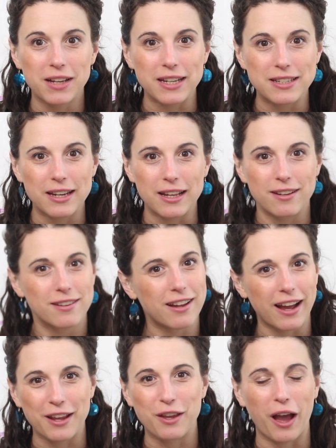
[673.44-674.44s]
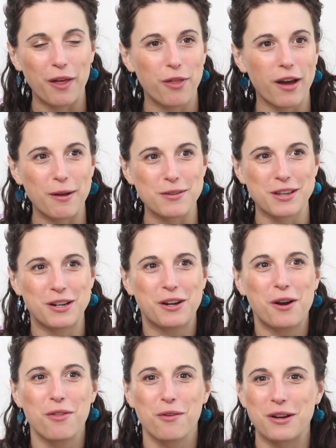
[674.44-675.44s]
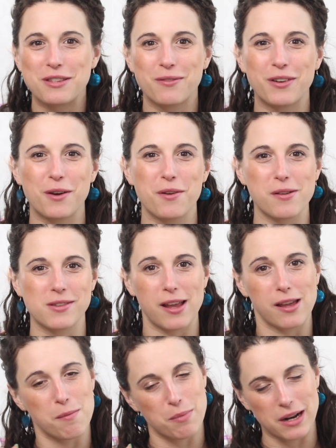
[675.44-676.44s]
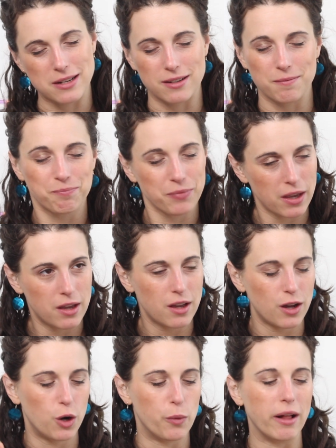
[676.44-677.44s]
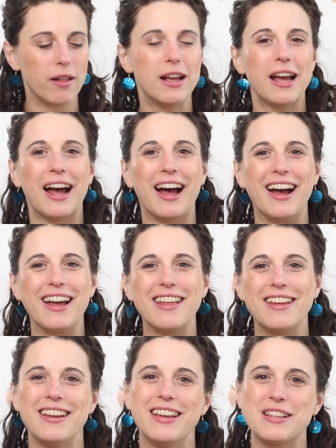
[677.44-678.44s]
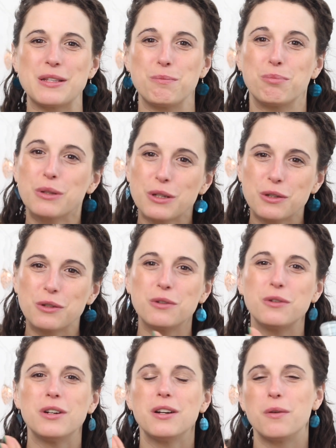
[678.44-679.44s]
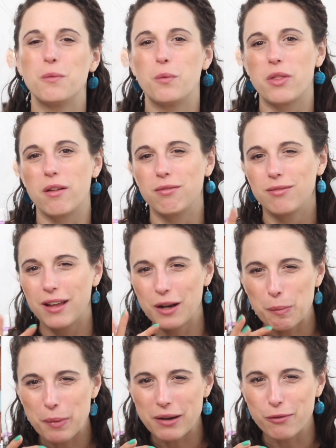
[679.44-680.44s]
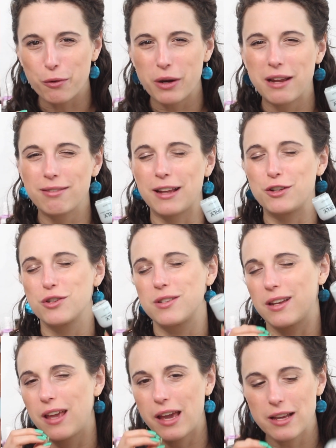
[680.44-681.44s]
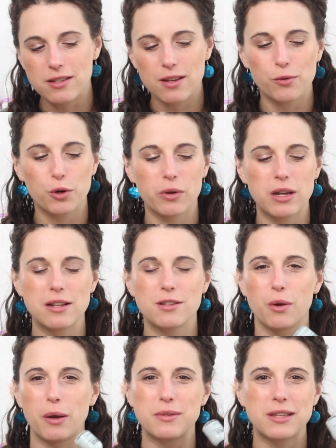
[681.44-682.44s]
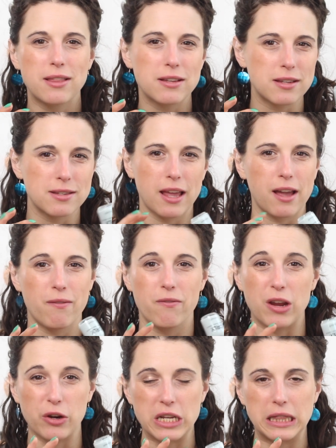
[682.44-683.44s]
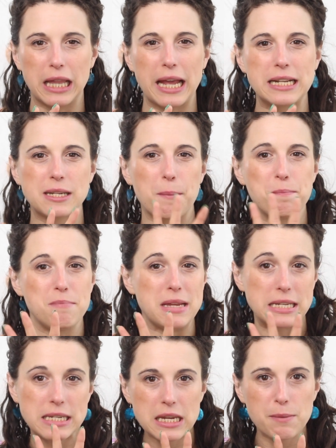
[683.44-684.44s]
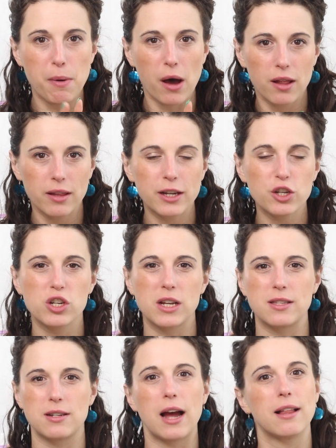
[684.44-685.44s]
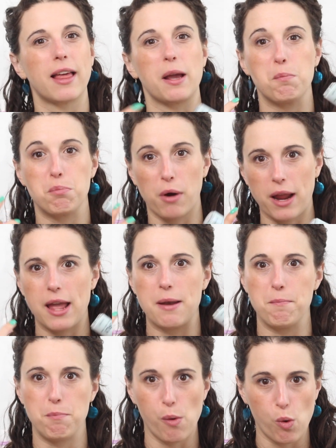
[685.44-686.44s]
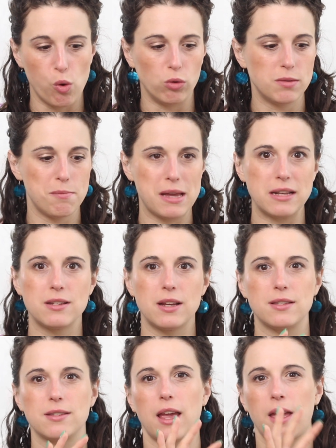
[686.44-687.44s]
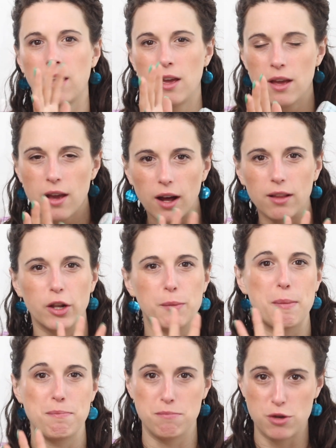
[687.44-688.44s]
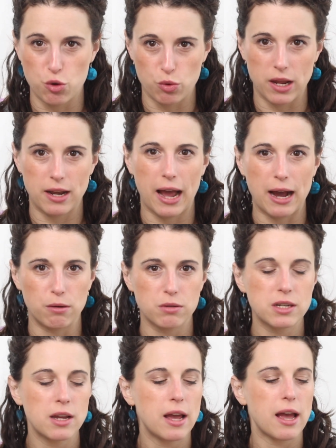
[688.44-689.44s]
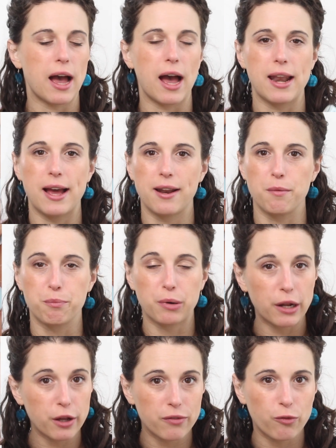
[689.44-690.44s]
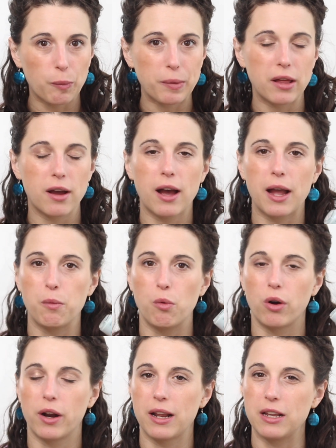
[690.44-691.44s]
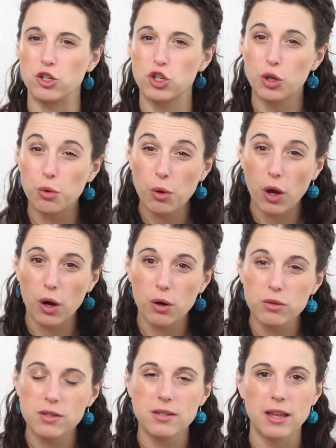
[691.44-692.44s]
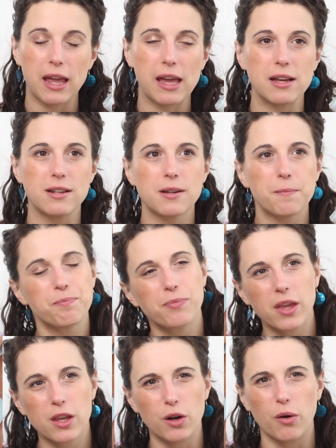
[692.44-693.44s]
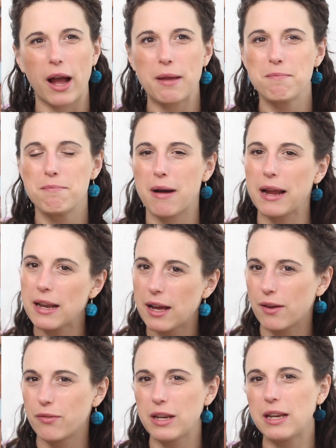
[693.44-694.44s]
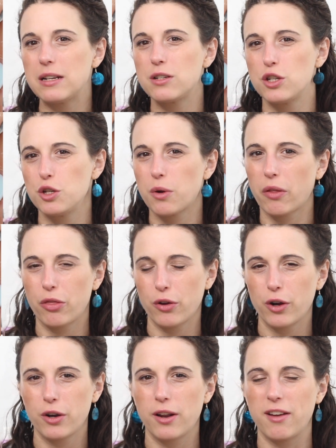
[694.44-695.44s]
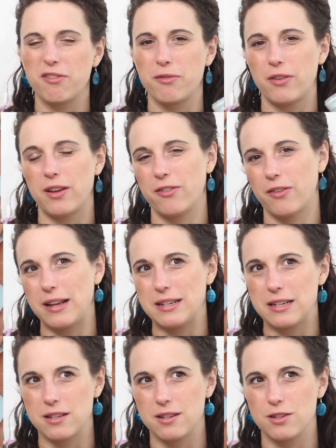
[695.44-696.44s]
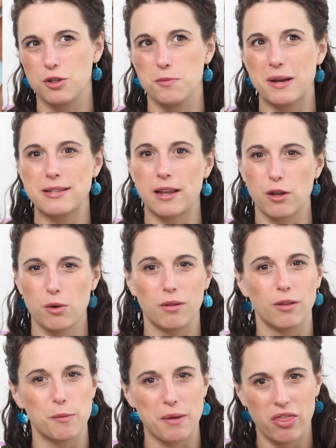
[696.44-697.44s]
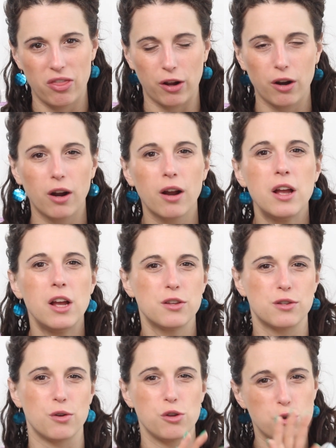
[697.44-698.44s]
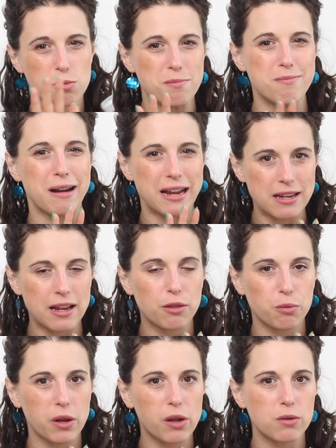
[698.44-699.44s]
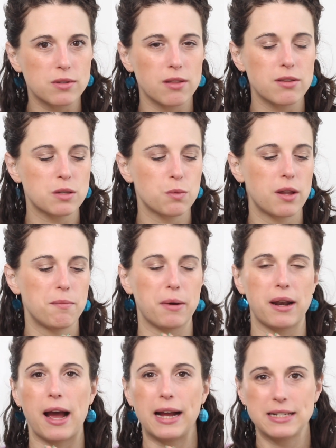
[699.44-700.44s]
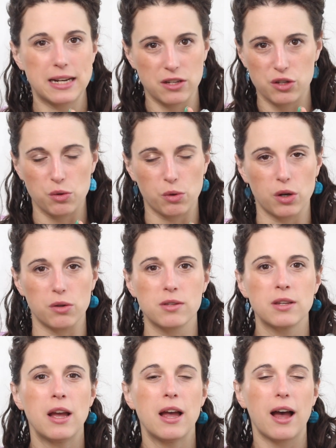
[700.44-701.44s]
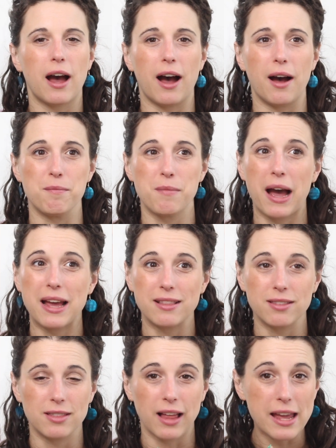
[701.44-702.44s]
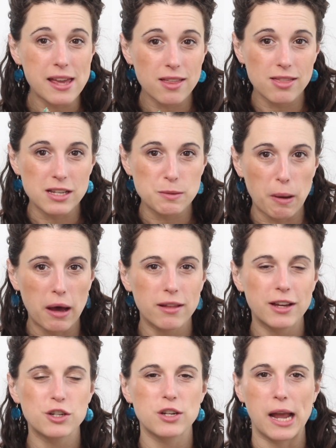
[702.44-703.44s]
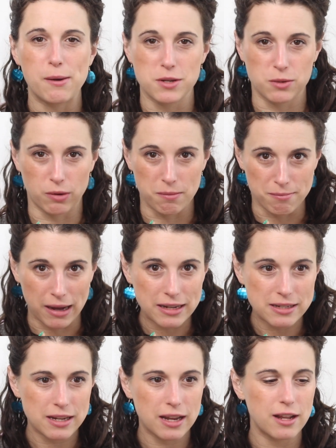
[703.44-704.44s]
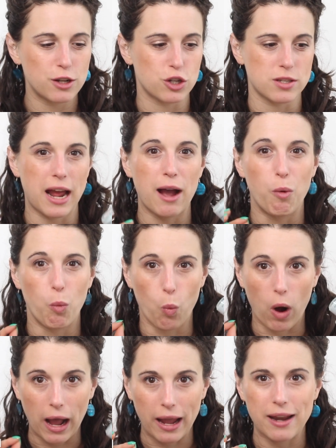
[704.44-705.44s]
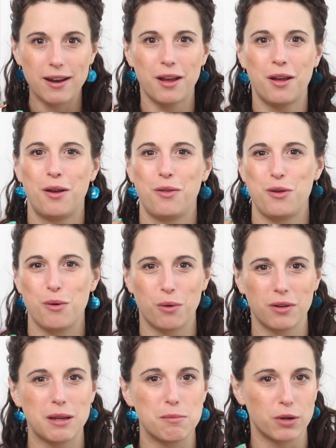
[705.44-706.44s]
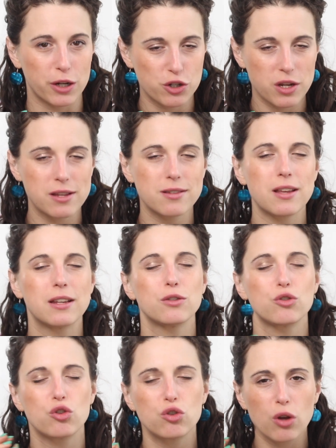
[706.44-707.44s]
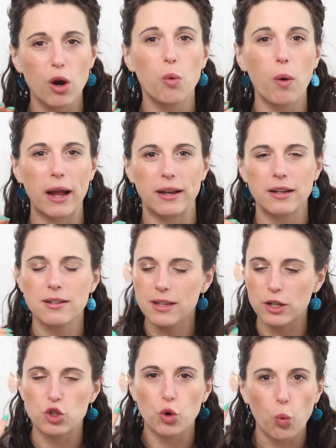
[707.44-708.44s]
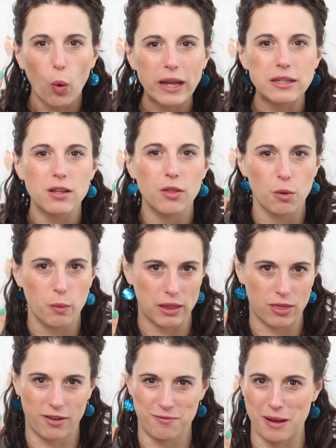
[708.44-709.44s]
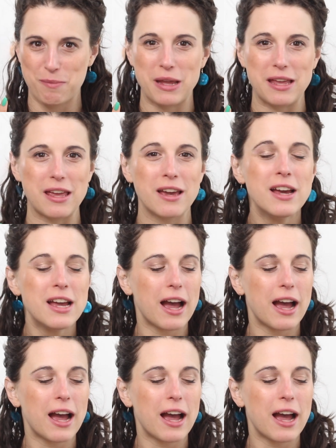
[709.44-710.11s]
I did it. I thought I was going to go the rest of the video without saying it, but I didn't. Oh well. It is blue with a little bit of green, like just a kiss of green, so I would say this is like a very light minty polish. It's not like bright and bold mint, it's like a little bit muted out. It had a pretty good formula. I wore it in 2 coats, and you know, I might have needed to do a 3rd if I didn't do my 2nd coat a little bit thicker. So you might need 3 coats on this one, but I did it in 2 coats. I like this polish. I was reminded just how wide the Orly brush is. It is so wide. It is like twice the width of my pinky.